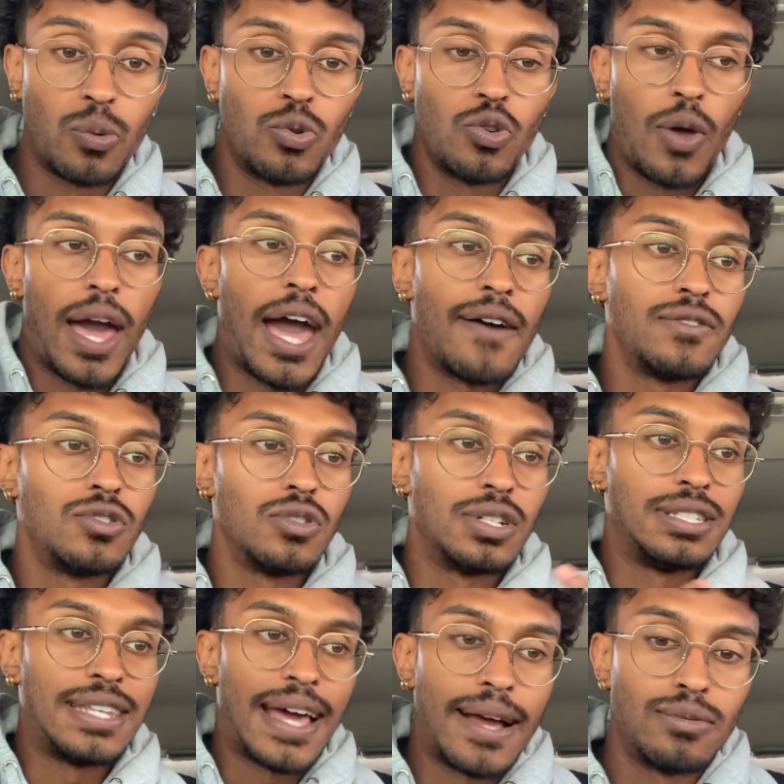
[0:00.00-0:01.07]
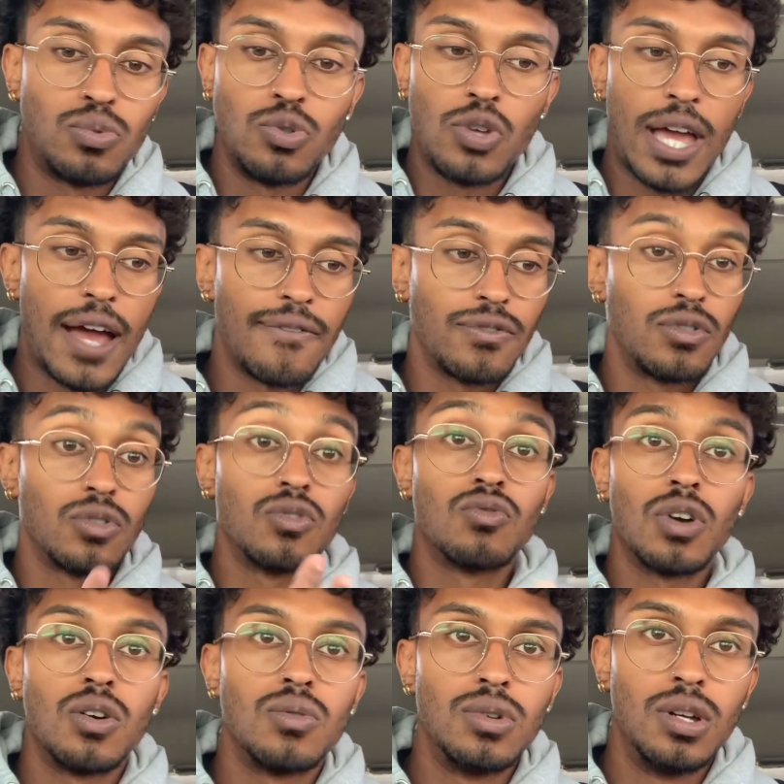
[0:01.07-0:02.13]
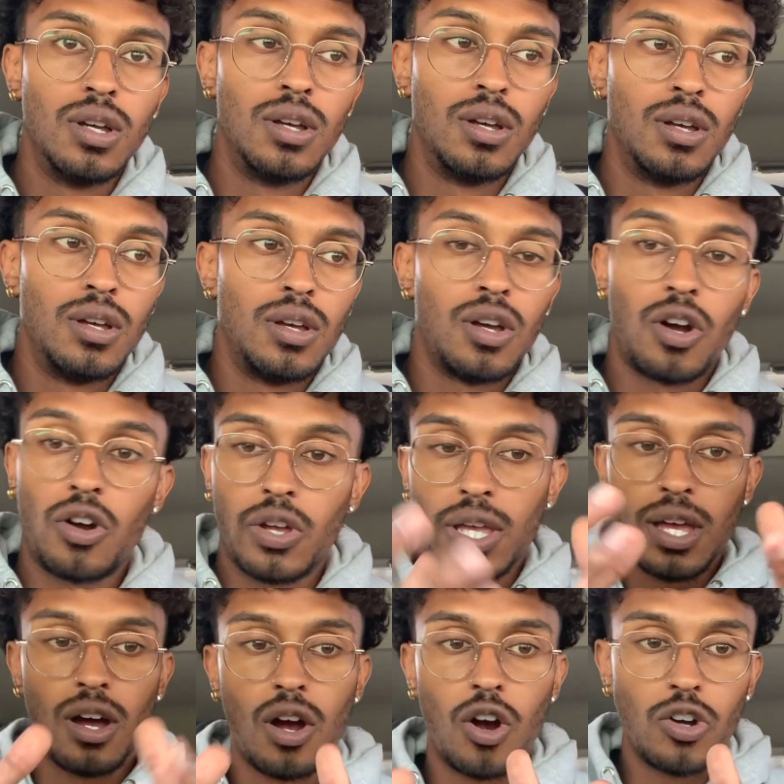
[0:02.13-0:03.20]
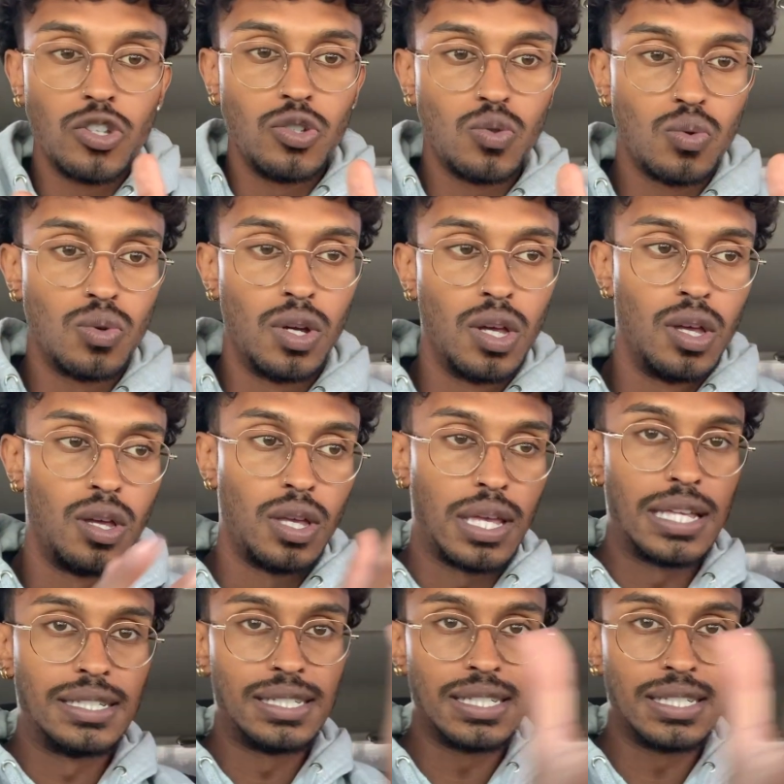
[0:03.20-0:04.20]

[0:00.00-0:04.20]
where you have to adapt, where you have to grow. Okay, is